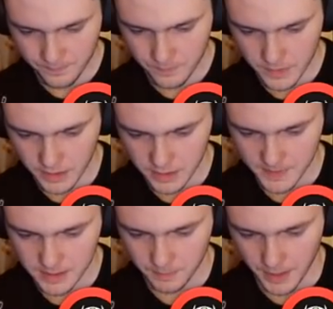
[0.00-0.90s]
Didn't
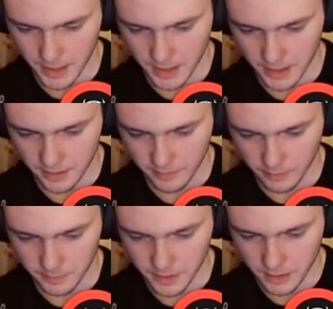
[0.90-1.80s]
expect a Mega Knight, if I'm
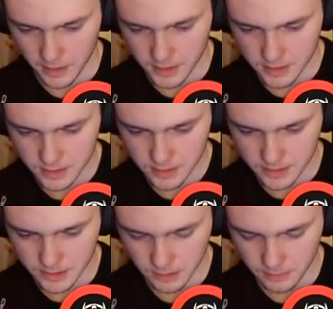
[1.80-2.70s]
going to be honest.
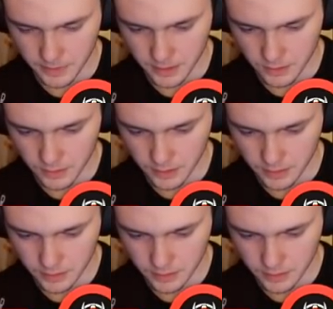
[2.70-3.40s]
That's a little bit annoying.